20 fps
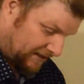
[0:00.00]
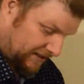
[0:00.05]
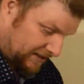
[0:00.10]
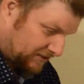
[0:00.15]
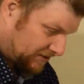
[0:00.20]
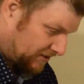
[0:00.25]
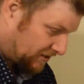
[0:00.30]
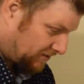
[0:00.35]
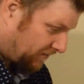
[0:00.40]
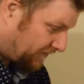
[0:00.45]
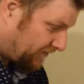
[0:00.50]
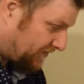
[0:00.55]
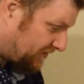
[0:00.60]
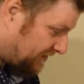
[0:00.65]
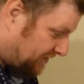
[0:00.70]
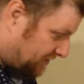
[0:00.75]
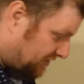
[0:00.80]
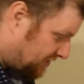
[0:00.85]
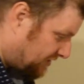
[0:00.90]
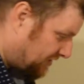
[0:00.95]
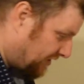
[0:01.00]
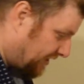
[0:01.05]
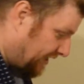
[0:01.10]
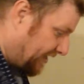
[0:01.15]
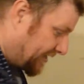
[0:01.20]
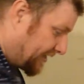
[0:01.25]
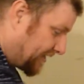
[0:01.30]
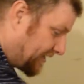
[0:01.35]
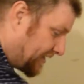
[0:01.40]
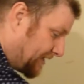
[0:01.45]
so obviously it's just like
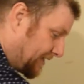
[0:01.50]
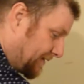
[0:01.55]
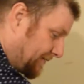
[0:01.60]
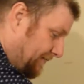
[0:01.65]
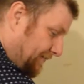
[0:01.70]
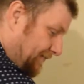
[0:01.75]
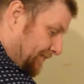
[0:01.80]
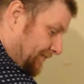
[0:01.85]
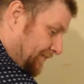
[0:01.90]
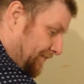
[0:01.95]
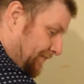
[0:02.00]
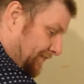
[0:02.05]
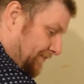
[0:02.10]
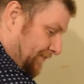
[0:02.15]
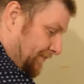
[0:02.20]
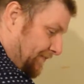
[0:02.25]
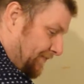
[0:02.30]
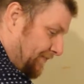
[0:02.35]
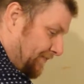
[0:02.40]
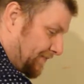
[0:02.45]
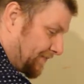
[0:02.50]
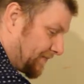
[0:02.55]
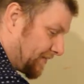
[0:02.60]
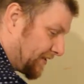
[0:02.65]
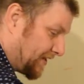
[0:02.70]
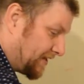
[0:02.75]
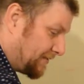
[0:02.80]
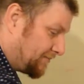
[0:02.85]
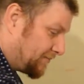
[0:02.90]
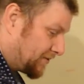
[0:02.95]
any
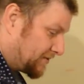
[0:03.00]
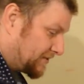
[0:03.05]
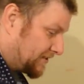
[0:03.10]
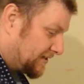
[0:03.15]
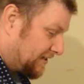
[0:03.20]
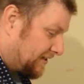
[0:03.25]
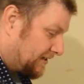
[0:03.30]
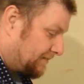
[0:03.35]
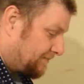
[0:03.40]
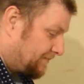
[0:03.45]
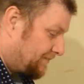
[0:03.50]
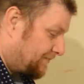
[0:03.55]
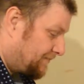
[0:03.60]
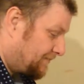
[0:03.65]
potting up.